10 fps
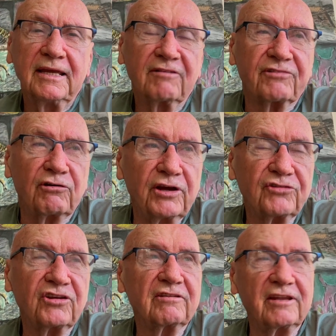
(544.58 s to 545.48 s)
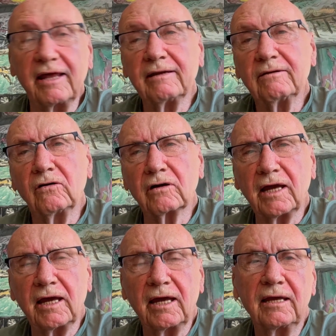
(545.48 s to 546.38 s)
If there isn't, then
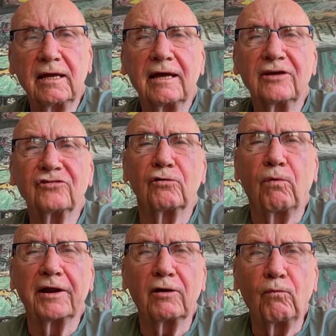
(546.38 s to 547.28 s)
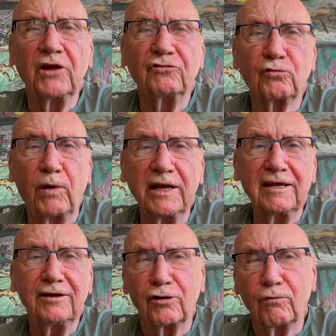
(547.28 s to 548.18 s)
okay, is there one at
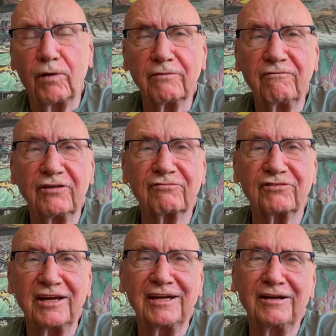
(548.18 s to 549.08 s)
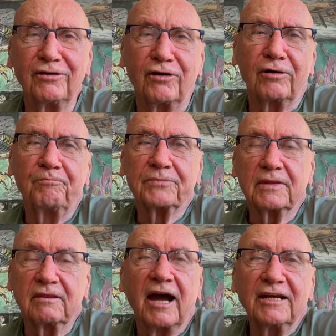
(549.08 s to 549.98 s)
120 or 115 or
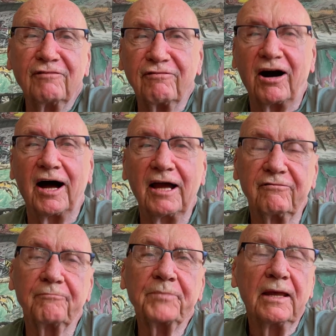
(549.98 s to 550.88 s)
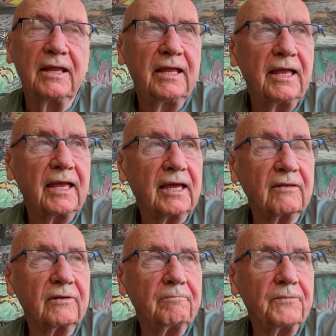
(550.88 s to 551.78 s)
95?
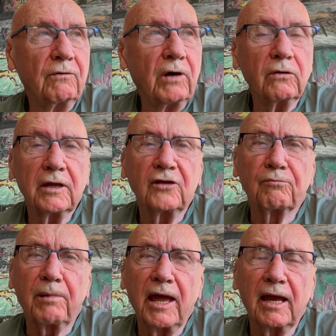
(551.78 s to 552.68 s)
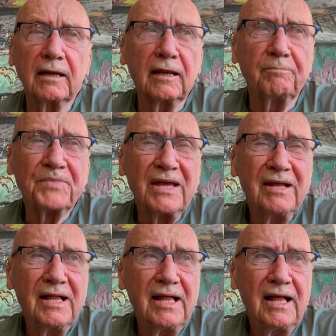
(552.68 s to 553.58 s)
And the route gets planned, and
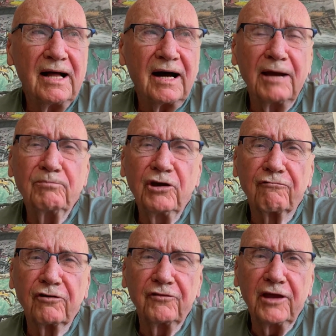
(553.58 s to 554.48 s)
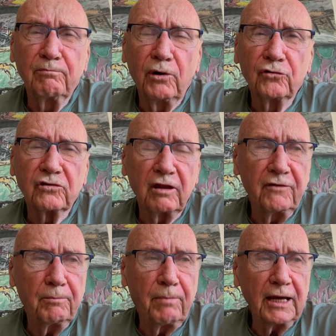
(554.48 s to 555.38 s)
I'm different than most
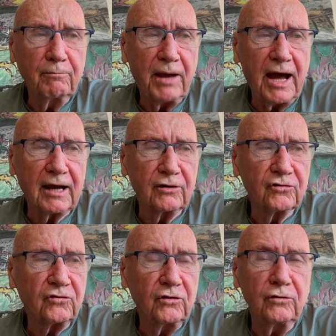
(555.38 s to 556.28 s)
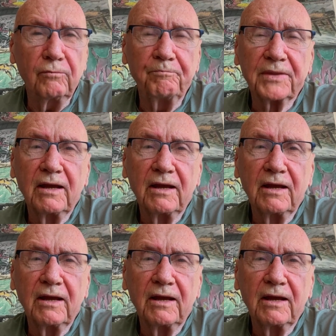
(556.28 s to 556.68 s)
of the bike packers who